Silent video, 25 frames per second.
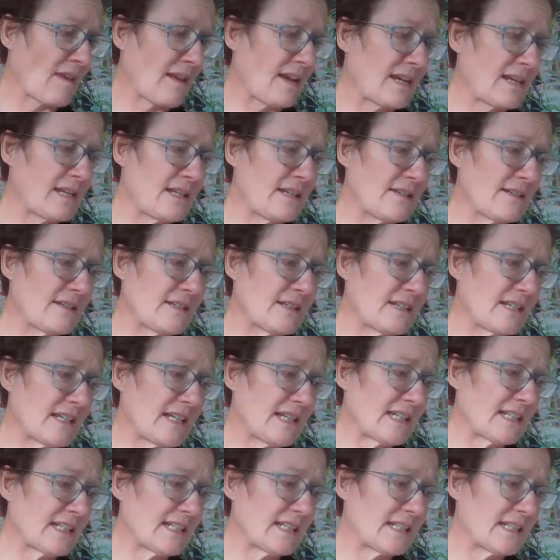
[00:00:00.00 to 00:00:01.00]
Any
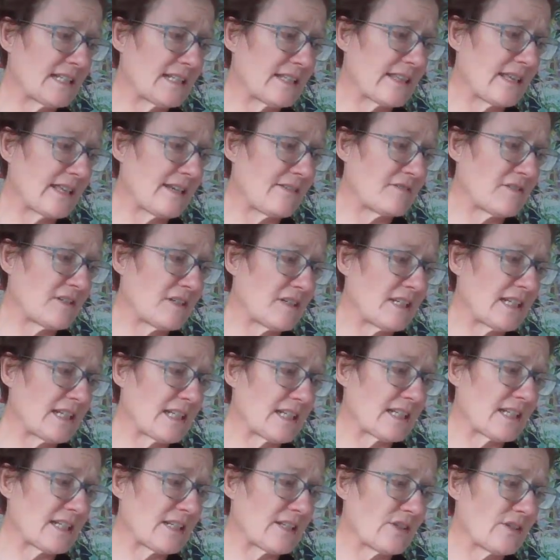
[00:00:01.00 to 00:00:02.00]
detectors, theft
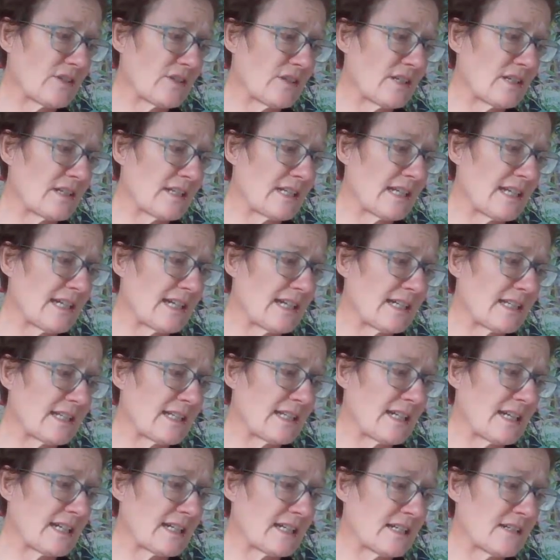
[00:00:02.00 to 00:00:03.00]
detectors, tag
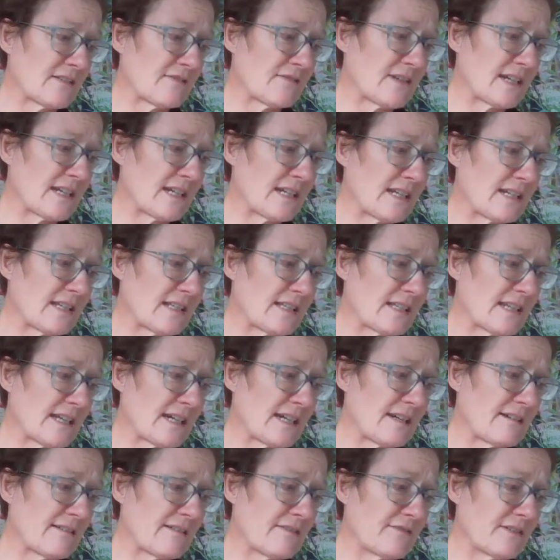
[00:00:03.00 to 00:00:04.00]
deactivators,
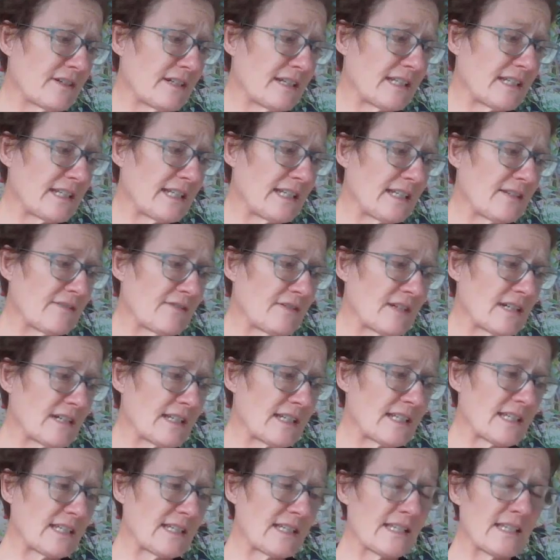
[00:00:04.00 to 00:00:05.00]
RFID
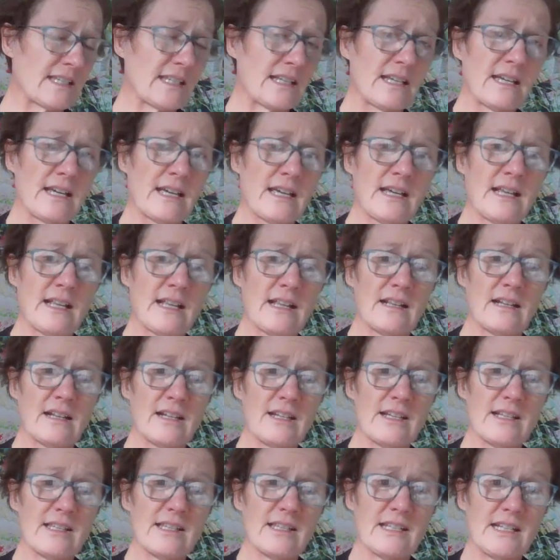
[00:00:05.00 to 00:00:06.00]
devices,
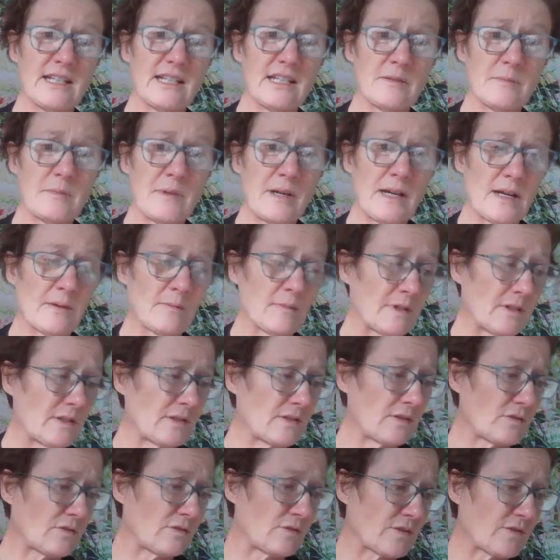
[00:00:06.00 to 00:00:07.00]
like you see in department
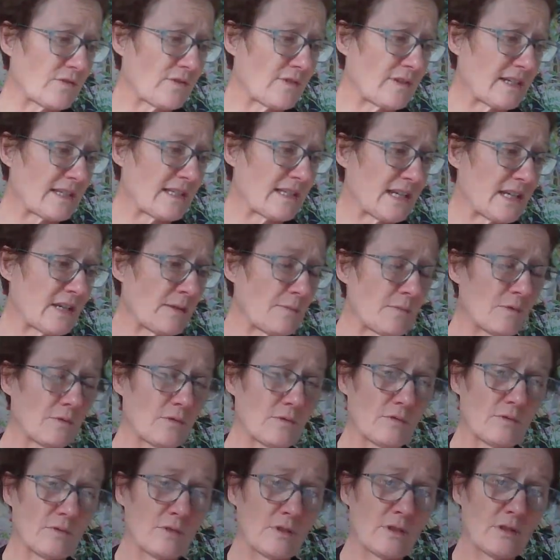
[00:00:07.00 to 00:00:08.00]
stores, for
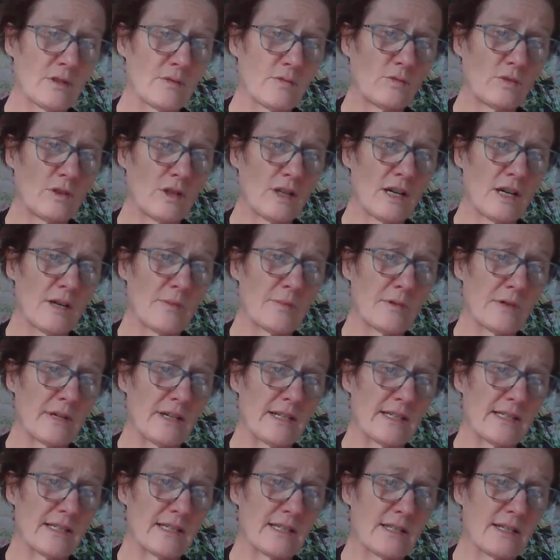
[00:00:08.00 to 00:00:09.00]
example, or
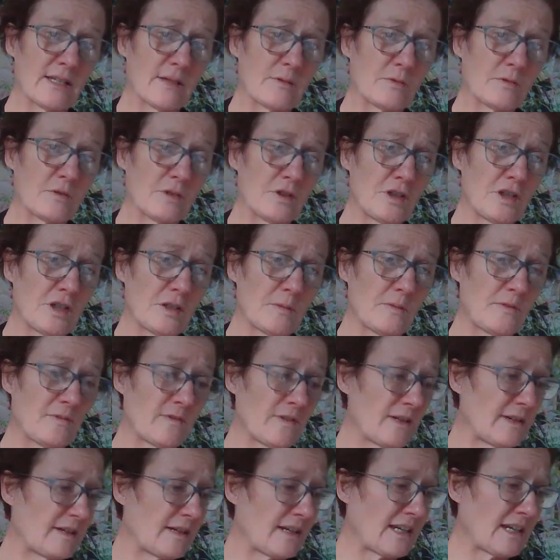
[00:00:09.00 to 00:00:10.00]
libraries, they warn you to be
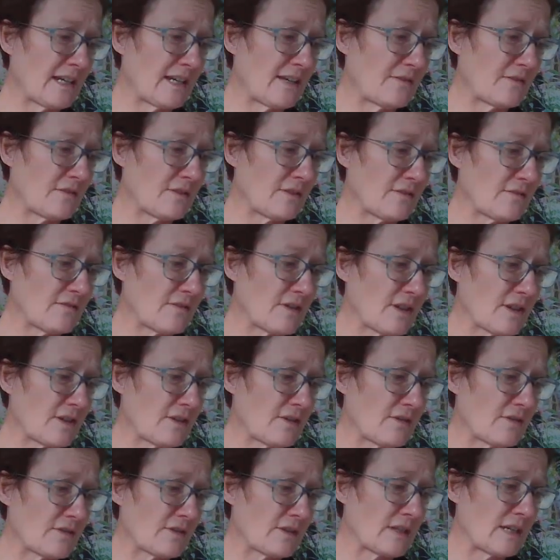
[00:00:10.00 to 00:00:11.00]
very careful of
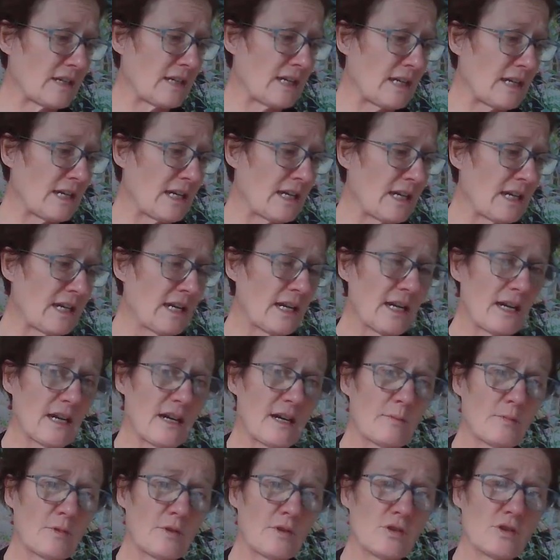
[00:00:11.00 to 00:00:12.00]
those.
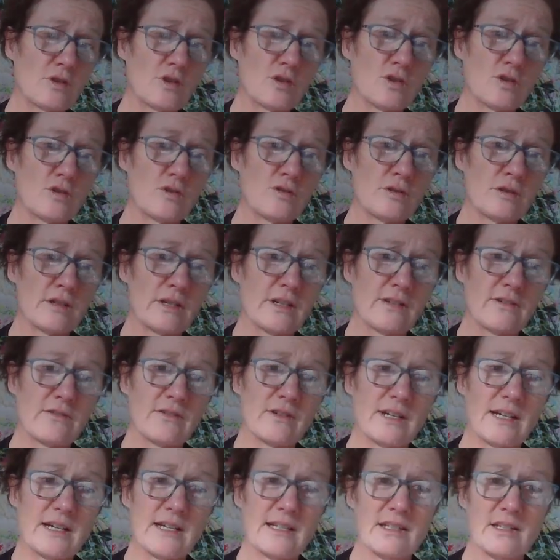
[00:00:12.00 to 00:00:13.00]
I'm not sure. I'm going to
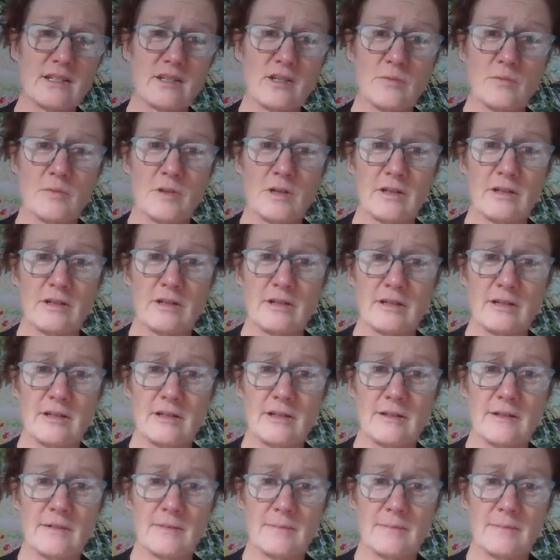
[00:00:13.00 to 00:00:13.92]
ask tomorrow